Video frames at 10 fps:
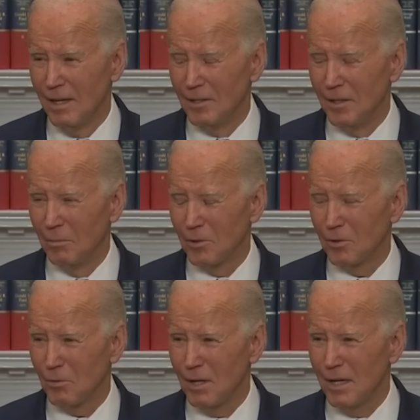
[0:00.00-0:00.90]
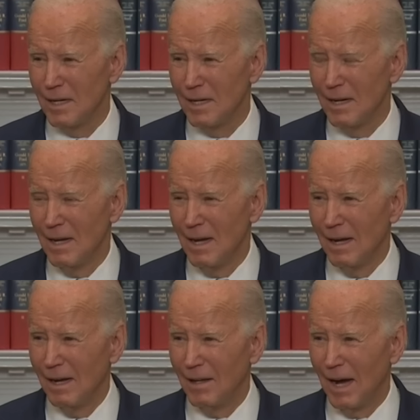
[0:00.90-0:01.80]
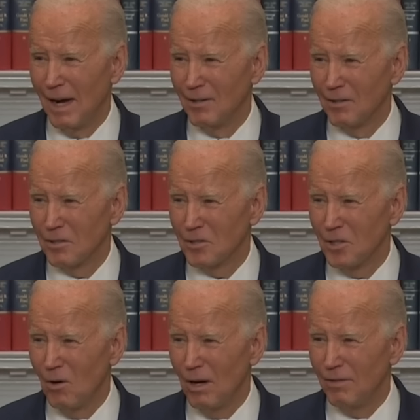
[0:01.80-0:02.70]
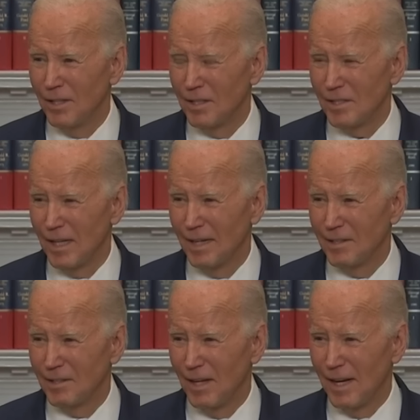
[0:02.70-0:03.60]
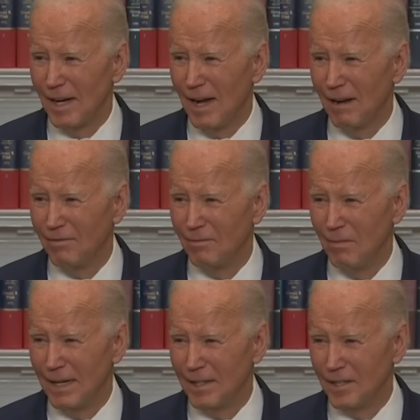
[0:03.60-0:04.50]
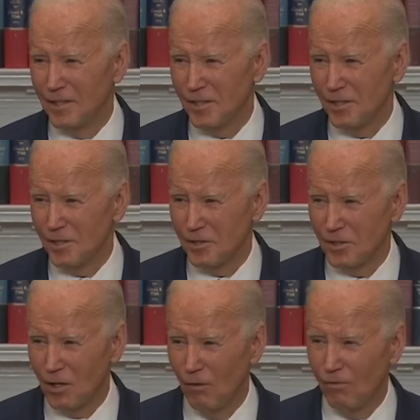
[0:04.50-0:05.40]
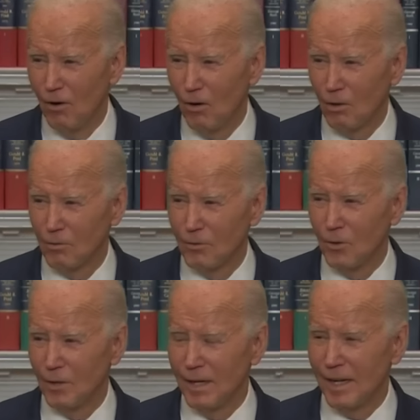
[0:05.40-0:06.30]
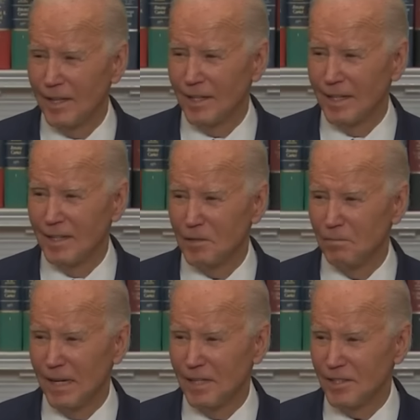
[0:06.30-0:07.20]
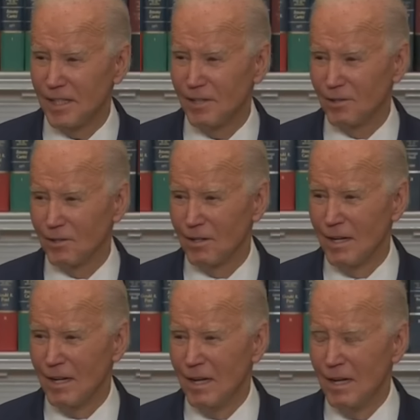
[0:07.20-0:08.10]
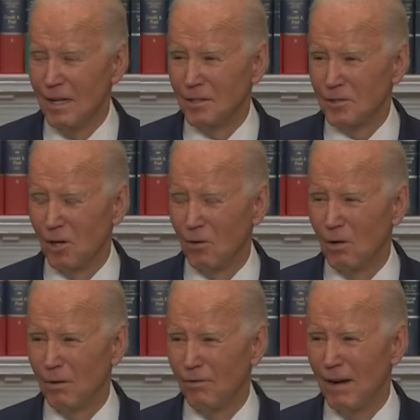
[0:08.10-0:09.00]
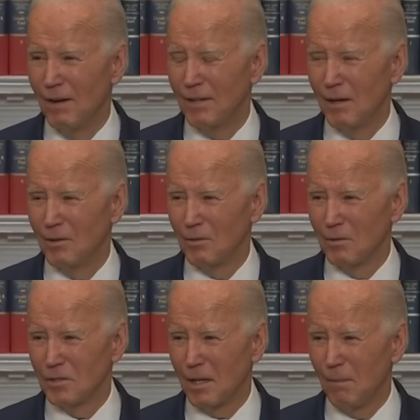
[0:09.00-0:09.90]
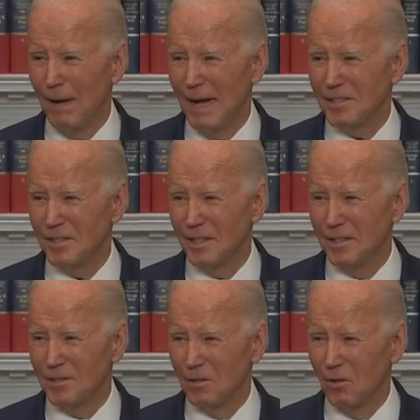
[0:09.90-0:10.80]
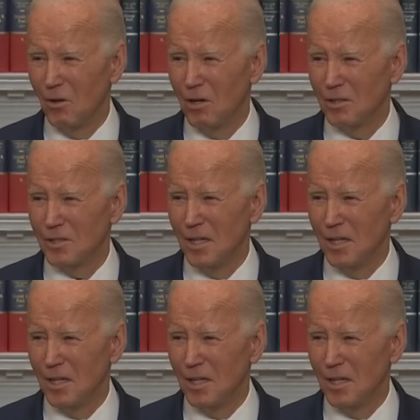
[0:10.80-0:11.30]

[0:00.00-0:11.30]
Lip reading: Number three, there is no evidence that they have made a decision to go forward with doing anything in space either. So what we found out, there was a capacity to launch